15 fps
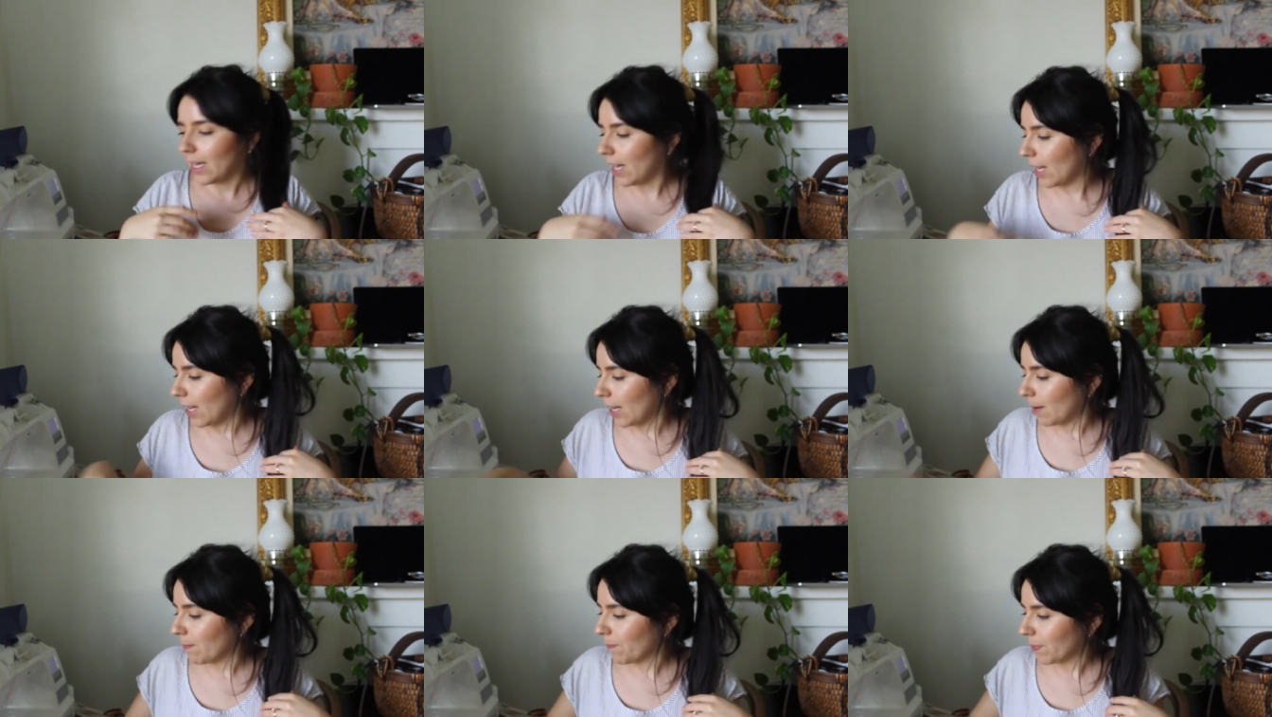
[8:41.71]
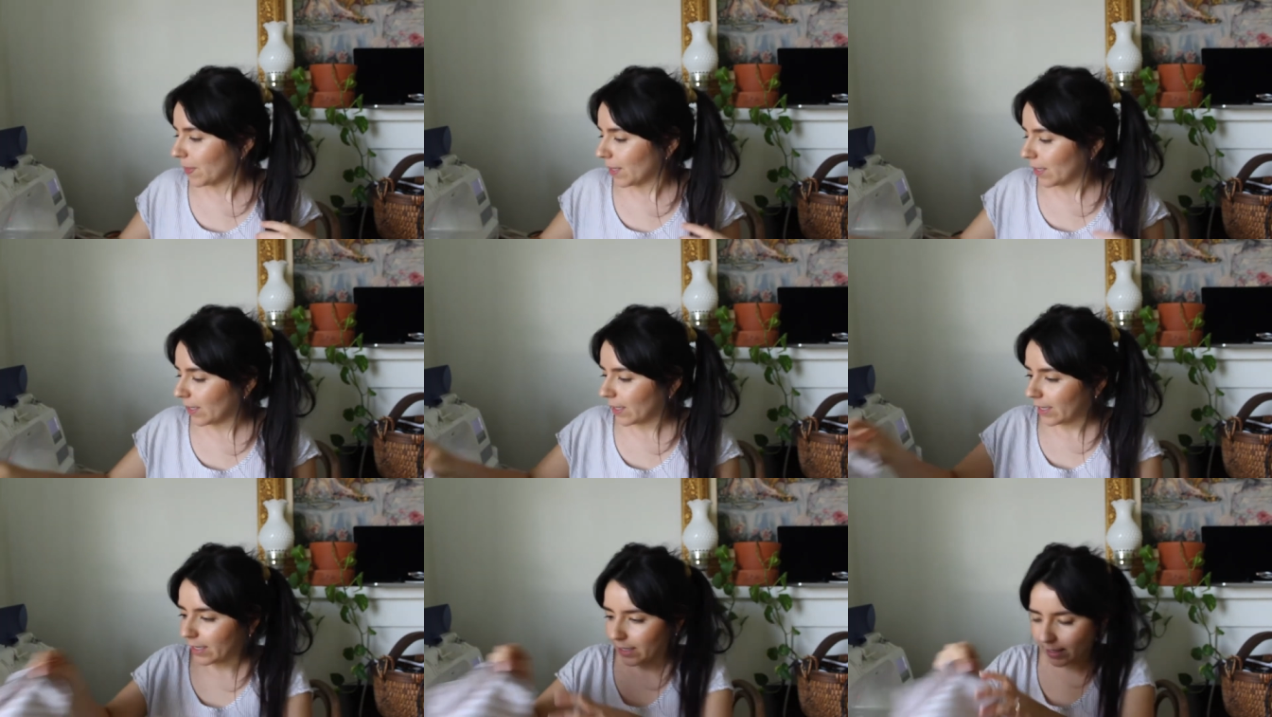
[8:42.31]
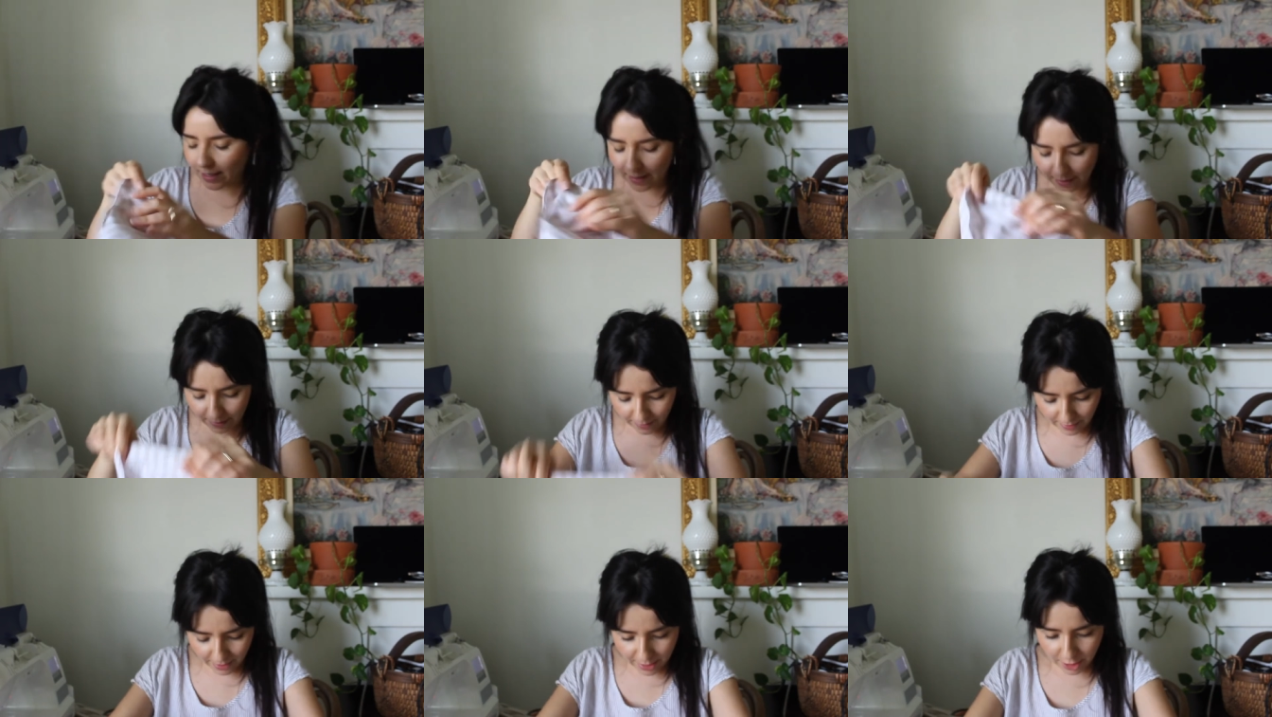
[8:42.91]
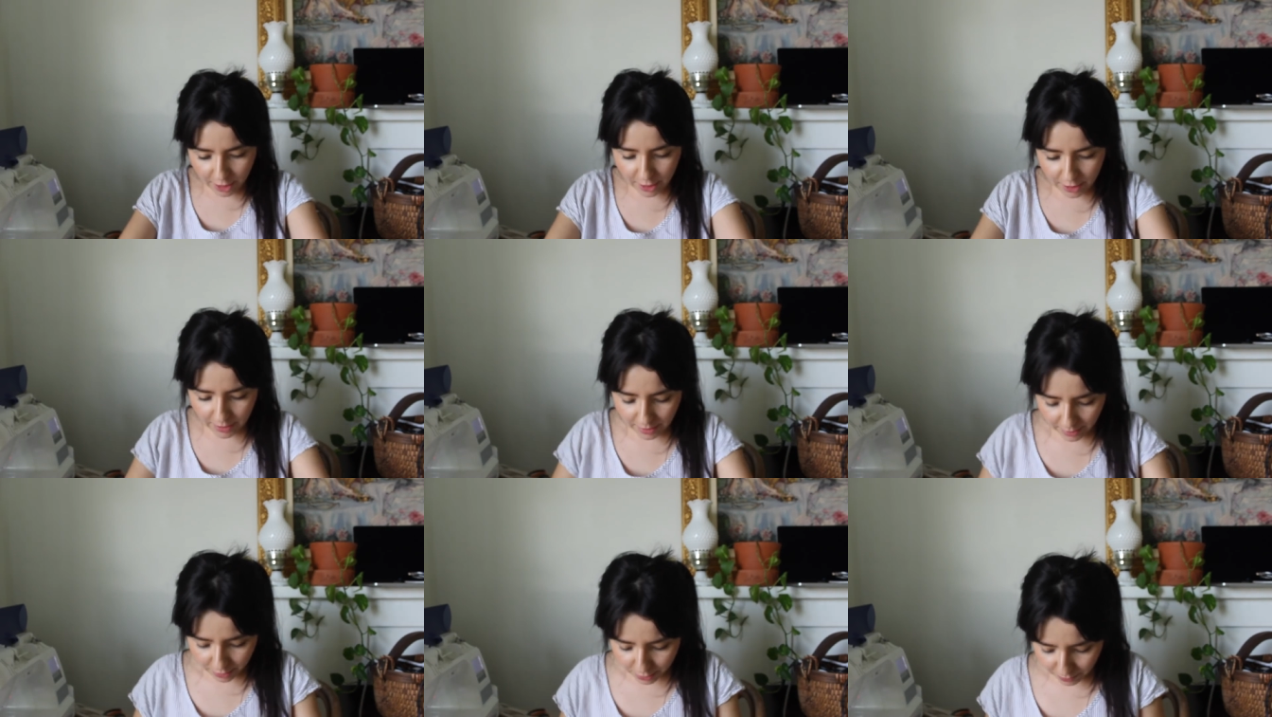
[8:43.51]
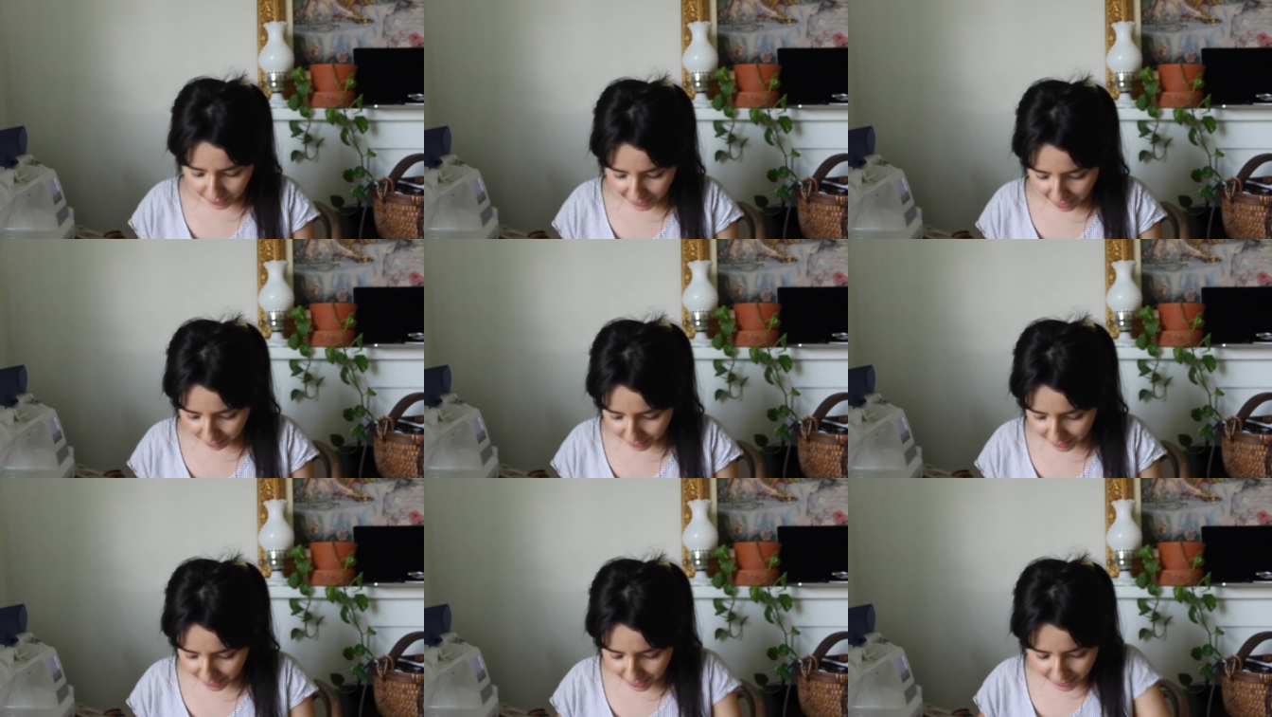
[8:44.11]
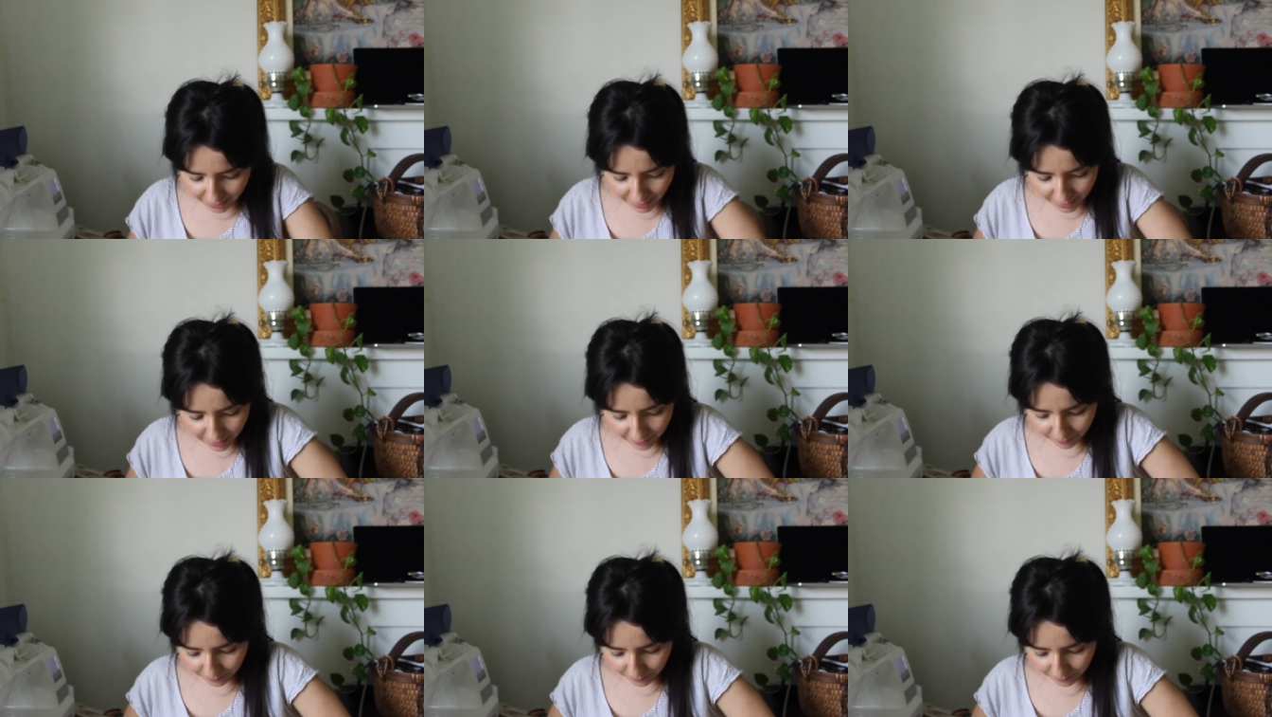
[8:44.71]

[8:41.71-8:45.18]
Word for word: um, a curtain to the outside